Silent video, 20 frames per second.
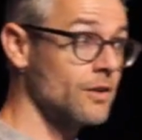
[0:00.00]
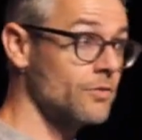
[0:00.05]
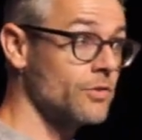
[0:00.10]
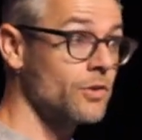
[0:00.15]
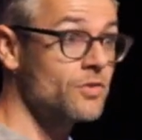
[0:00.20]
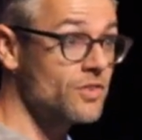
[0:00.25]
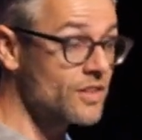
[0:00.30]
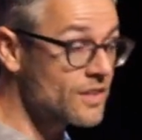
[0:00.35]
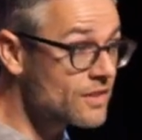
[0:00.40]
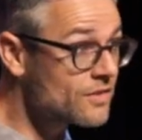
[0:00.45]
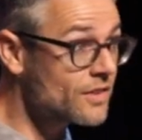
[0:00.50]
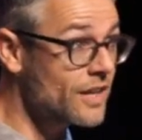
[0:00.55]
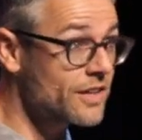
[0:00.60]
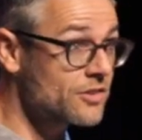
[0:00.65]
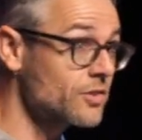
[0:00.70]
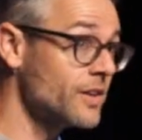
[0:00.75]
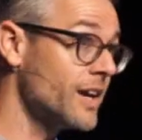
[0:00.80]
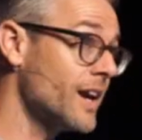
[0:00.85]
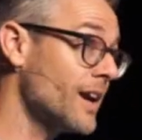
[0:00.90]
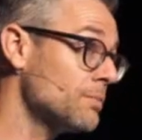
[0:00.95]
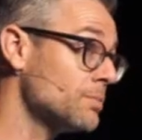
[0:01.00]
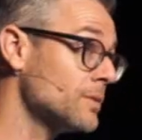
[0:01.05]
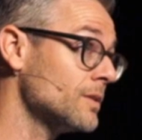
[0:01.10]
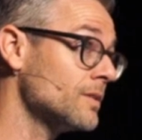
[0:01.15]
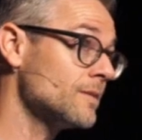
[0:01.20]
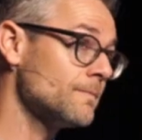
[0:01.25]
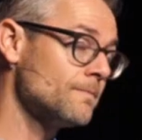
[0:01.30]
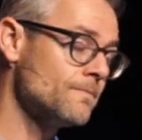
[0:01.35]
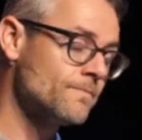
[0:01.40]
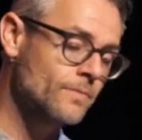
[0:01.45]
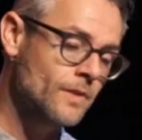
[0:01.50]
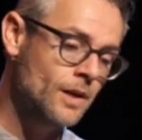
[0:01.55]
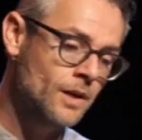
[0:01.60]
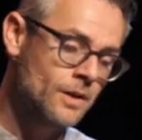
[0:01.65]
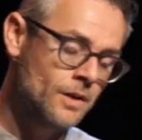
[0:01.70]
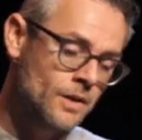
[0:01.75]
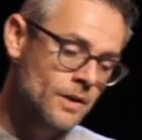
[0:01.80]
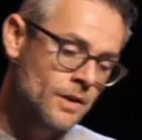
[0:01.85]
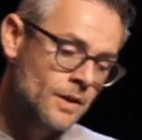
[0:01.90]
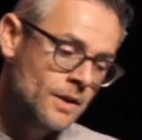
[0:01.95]
of those things actually happened.
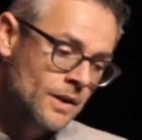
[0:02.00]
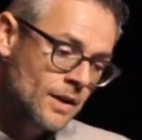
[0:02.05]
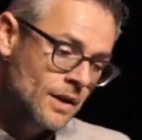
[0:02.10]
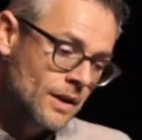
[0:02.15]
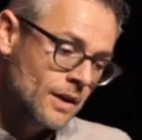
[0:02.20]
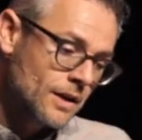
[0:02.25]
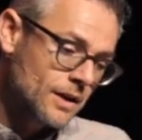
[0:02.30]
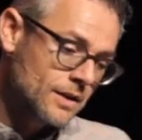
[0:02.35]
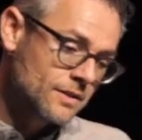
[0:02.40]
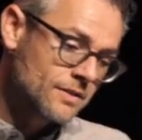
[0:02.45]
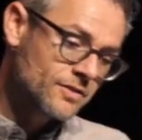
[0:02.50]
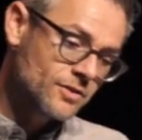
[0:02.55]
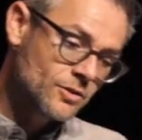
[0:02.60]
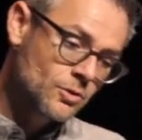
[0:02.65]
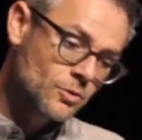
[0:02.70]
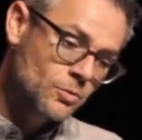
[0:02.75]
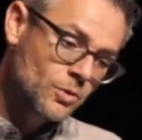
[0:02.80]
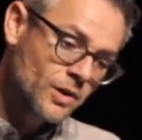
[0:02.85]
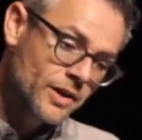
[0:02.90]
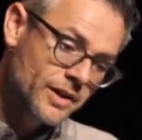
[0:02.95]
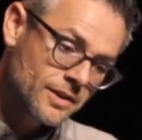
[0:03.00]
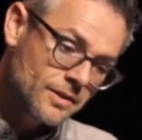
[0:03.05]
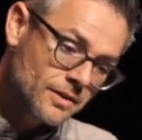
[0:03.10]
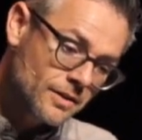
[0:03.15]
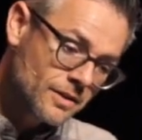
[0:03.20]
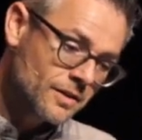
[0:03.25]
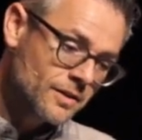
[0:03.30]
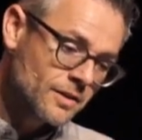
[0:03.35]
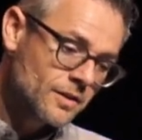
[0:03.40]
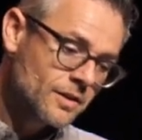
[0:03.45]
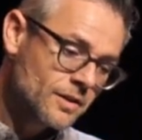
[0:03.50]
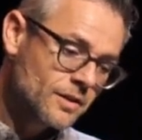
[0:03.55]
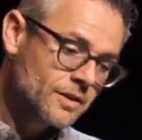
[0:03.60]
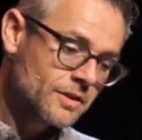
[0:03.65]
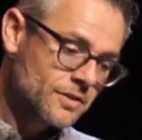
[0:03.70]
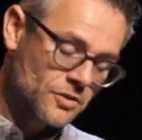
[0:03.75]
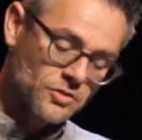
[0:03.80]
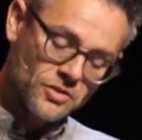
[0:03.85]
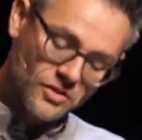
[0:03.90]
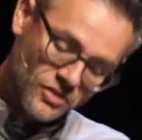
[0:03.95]
And so
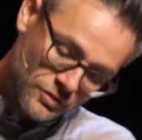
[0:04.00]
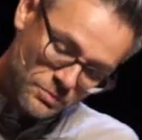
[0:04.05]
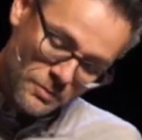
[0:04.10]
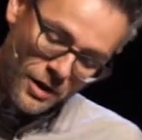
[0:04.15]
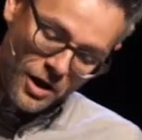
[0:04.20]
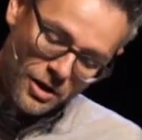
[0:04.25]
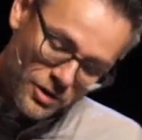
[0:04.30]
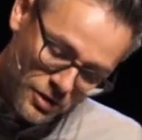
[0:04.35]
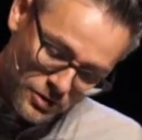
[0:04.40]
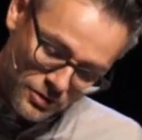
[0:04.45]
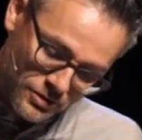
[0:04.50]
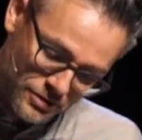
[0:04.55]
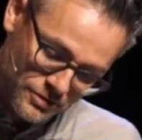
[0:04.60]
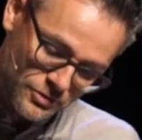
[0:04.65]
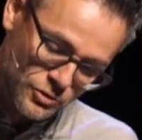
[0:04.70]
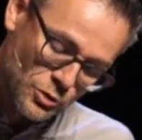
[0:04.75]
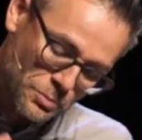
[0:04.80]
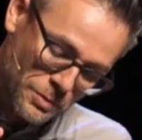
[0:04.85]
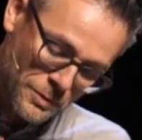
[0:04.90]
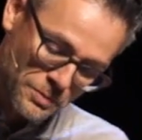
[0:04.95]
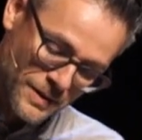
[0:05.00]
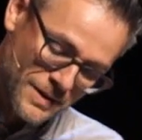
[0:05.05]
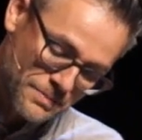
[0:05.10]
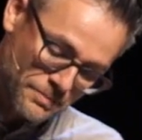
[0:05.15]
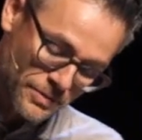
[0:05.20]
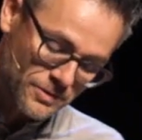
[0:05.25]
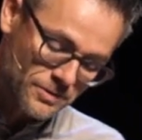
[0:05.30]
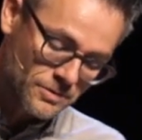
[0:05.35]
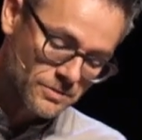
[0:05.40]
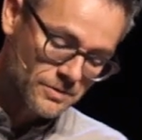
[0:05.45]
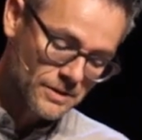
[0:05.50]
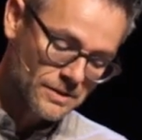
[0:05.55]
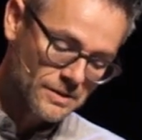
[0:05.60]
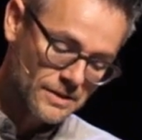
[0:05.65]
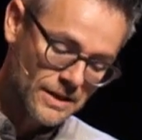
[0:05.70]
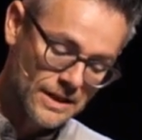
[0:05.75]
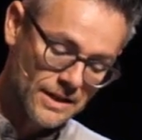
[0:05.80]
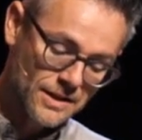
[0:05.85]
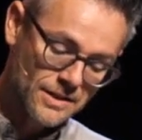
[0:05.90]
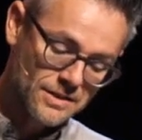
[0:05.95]
there's a small group of people,
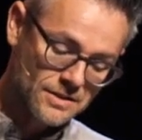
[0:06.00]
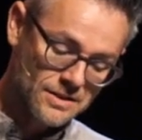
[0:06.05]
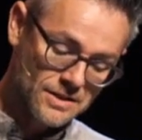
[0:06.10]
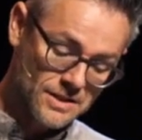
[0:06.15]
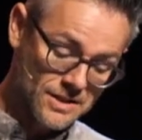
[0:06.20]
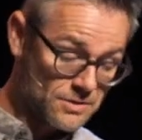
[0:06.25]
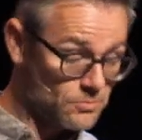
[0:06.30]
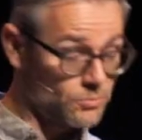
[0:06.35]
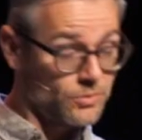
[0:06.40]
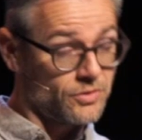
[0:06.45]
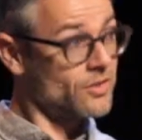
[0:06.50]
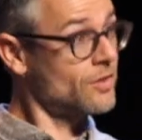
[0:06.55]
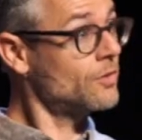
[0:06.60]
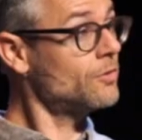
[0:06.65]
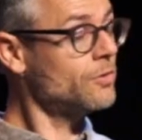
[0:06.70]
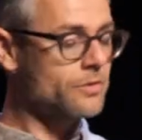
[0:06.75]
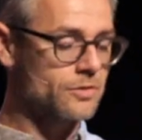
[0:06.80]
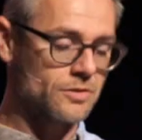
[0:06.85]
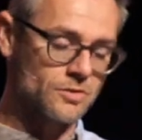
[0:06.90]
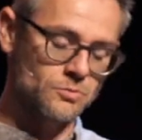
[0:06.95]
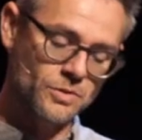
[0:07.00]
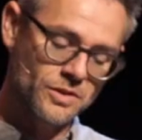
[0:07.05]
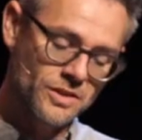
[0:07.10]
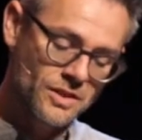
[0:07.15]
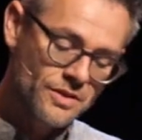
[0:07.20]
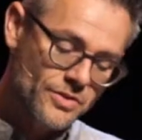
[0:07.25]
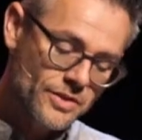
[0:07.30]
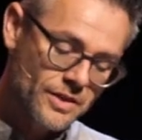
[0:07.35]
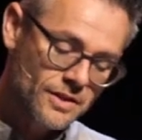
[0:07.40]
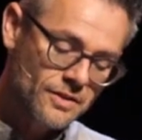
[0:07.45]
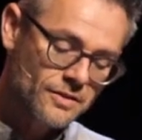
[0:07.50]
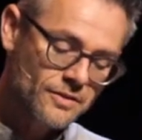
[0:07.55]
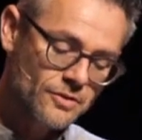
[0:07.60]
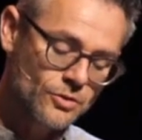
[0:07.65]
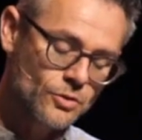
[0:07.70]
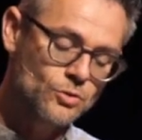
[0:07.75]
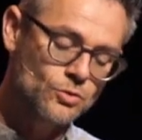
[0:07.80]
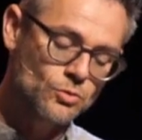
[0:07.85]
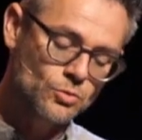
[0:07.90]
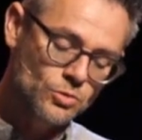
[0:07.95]
and he was included within
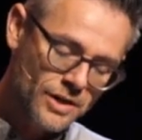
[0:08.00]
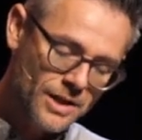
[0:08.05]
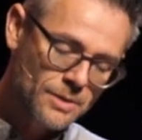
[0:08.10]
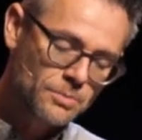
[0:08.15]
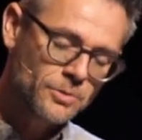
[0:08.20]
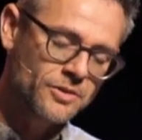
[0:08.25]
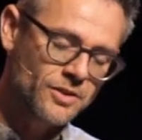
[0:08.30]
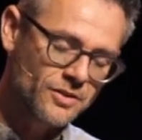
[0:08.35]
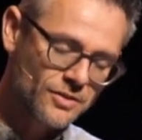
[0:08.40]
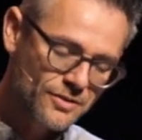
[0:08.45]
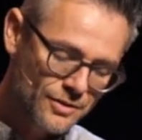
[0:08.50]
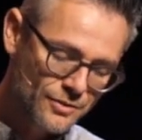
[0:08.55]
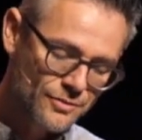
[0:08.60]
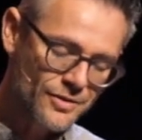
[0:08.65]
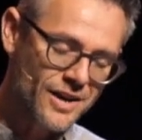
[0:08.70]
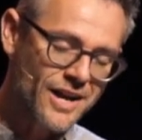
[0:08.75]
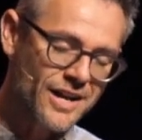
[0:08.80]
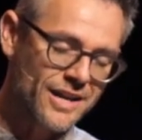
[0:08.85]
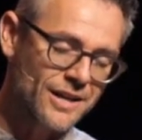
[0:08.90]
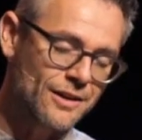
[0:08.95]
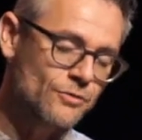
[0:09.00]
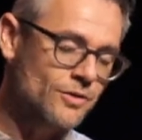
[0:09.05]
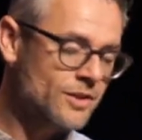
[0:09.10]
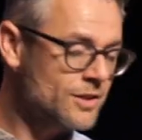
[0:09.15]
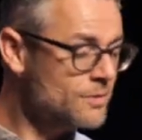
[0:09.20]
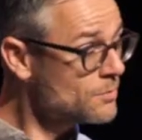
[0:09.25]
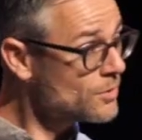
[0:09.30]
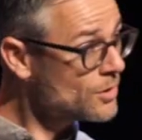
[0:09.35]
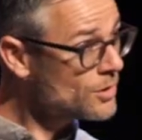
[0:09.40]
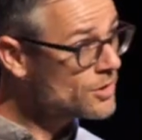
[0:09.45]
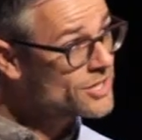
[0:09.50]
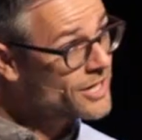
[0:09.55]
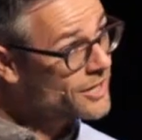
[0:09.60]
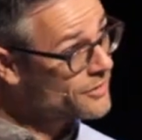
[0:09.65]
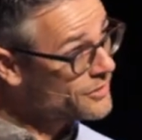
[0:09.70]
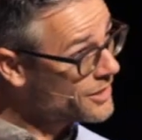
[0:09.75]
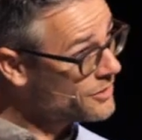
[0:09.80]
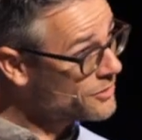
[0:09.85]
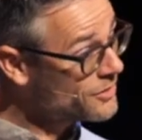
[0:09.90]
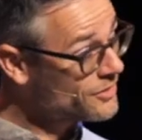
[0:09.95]
this, who were able to survive and emerge
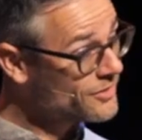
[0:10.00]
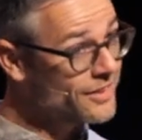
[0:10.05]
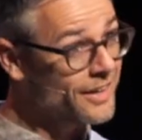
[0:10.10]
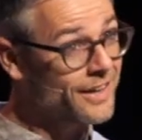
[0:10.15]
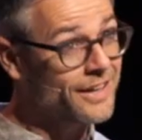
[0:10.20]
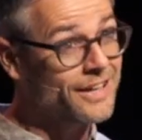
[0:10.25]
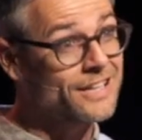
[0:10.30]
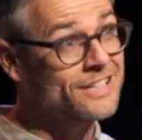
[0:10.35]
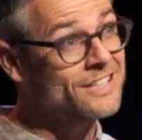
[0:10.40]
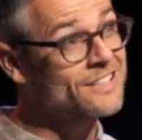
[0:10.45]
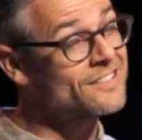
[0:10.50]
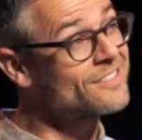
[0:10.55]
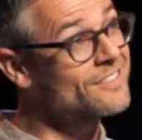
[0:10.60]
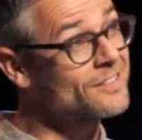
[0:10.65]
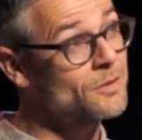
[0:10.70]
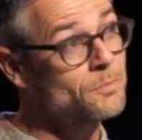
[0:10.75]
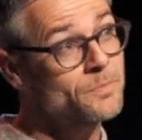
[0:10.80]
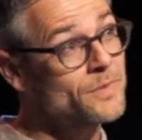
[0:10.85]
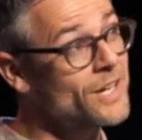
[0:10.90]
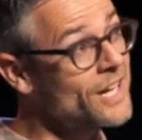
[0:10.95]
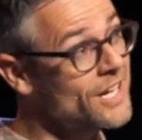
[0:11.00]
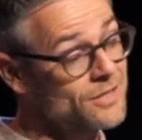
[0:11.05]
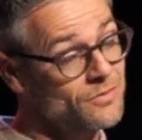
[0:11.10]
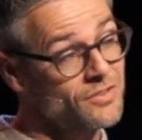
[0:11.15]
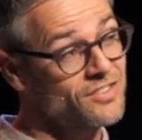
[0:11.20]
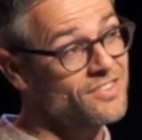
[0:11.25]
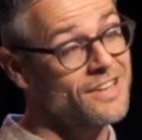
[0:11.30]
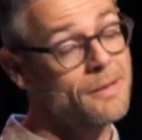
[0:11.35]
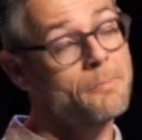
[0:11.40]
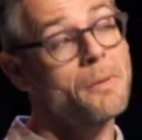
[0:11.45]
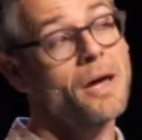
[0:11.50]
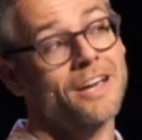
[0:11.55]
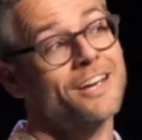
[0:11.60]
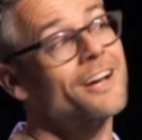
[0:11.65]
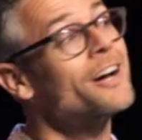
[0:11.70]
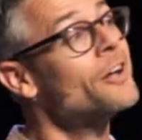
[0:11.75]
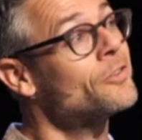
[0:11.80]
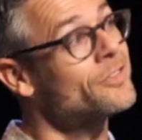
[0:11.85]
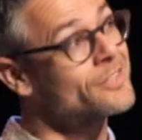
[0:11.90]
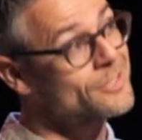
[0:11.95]
out the other side in some kind of
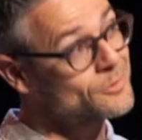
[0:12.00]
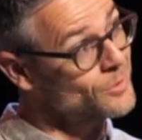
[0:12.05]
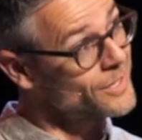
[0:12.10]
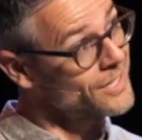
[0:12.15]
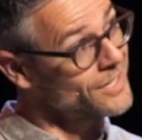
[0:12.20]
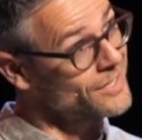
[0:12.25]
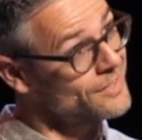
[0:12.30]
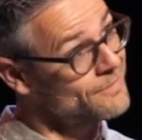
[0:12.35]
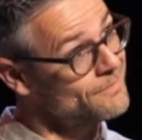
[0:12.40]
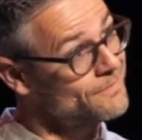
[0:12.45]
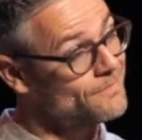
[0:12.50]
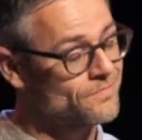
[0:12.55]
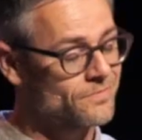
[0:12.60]
semi-healthy way.